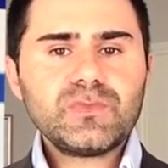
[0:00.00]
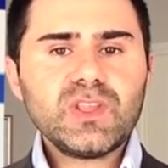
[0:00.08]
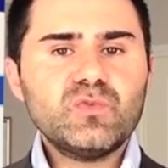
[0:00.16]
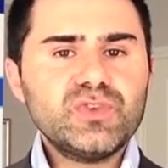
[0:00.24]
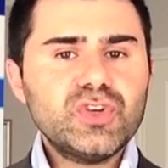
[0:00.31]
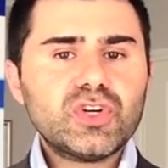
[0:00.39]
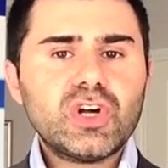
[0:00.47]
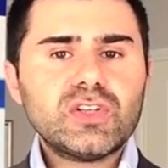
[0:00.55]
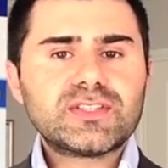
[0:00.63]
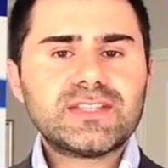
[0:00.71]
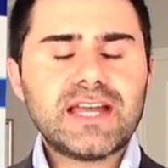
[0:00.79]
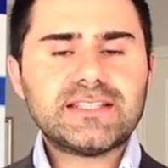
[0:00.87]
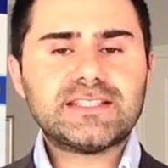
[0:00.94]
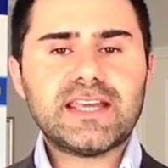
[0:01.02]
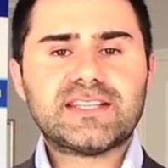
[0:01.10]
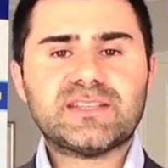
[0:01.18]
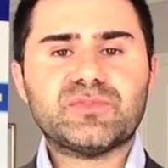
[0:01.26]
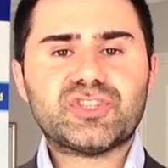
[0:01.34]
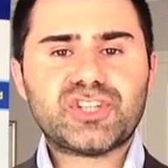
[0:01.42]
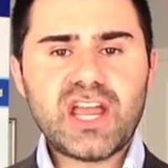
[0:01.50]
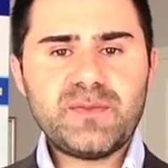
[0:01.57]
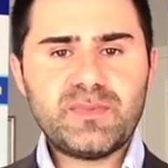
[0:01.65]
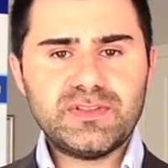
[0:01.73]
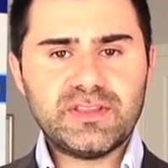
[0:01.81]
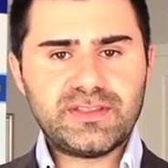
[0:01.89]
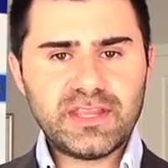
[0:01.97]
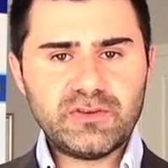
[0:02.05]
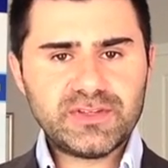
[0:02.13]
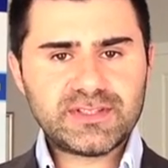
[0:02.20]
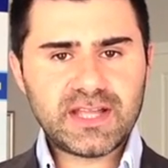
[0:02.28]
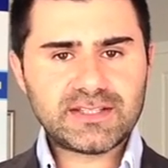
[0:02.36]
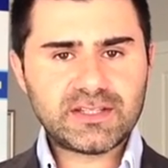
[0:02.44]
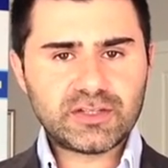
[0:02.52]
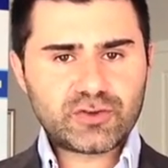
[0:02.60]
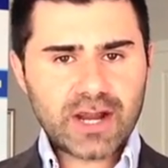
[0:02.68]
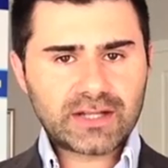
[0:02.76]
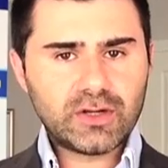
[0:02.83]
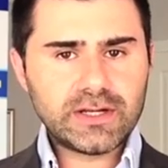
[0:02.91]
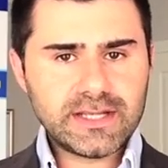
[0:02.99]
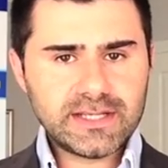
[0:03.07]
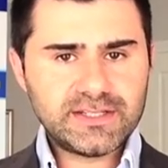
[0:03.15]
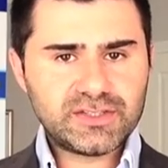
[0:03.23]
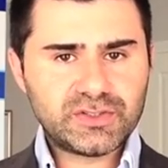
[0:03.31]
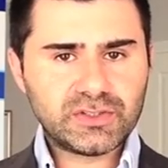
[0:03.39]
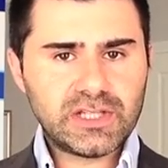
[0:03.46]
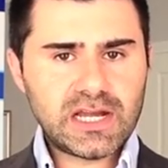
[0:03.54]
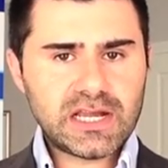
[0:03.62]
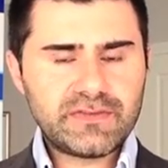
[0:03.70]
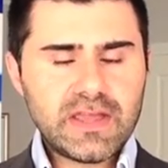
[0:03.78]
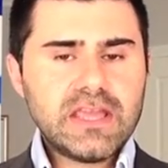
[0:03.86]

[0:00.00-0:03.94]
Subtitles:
when your goals start to take some shape and the theory starts to attract ideas into your life,